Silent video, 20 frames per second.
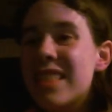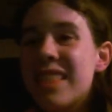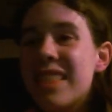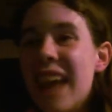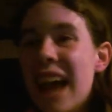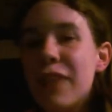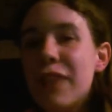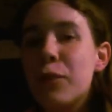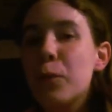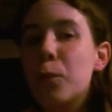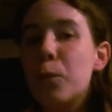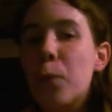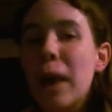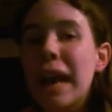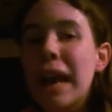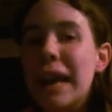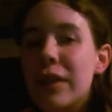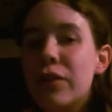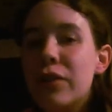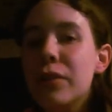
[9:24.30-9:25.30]
that's
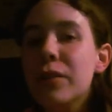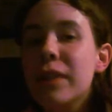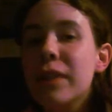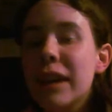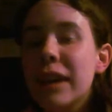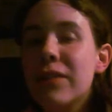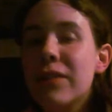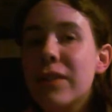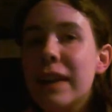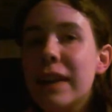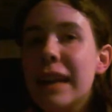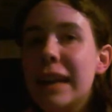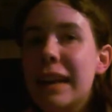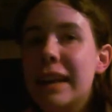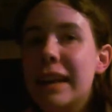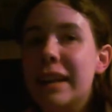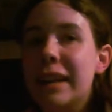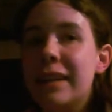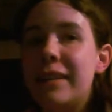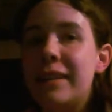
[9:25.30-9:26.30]
way too
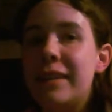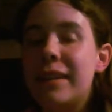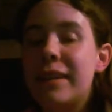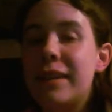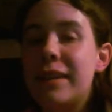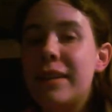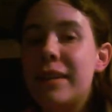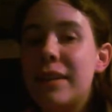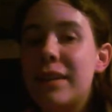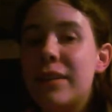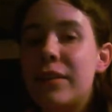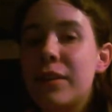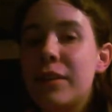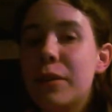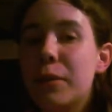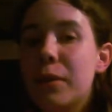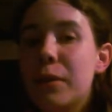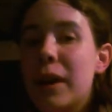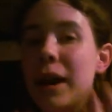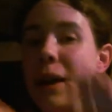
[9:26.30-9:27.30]
convenient
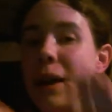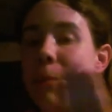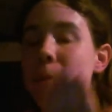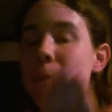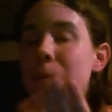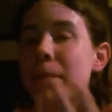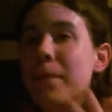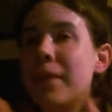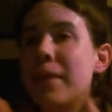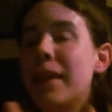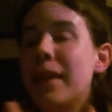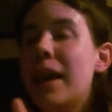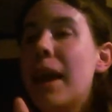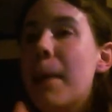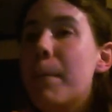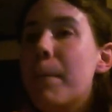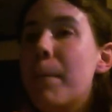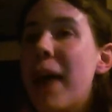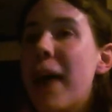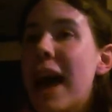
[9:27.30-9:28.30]
to
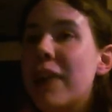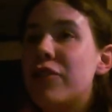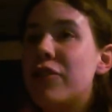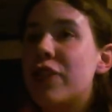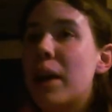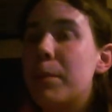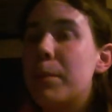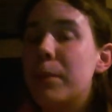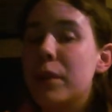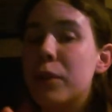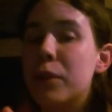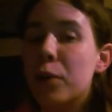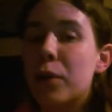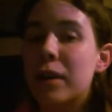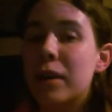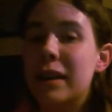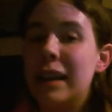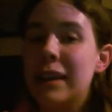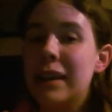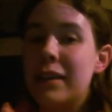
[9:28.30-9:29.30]
match up with
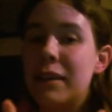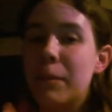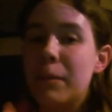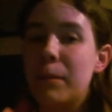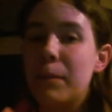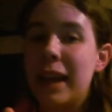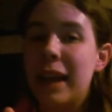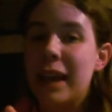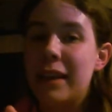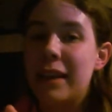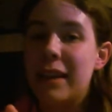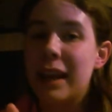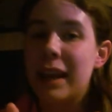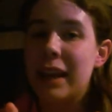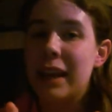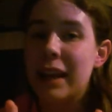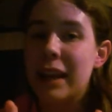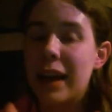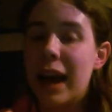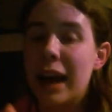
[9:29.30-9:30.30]
Courtney's
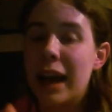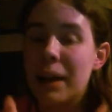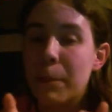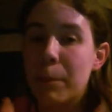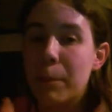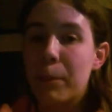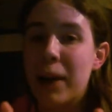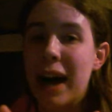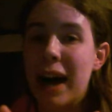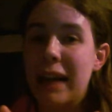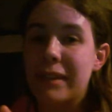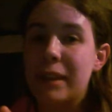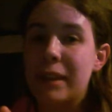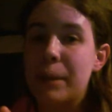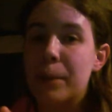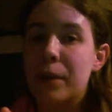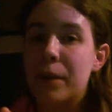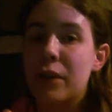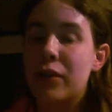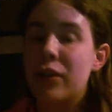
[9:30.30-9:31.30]
demanding, kind of
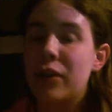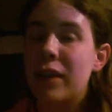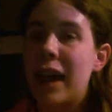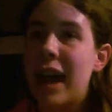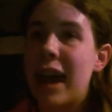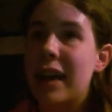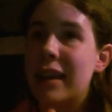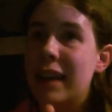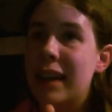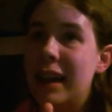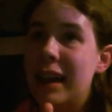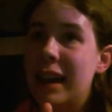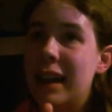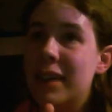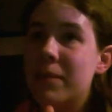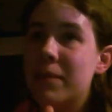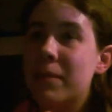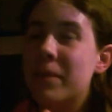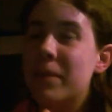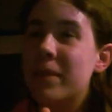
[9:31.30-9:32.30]
bossy personality.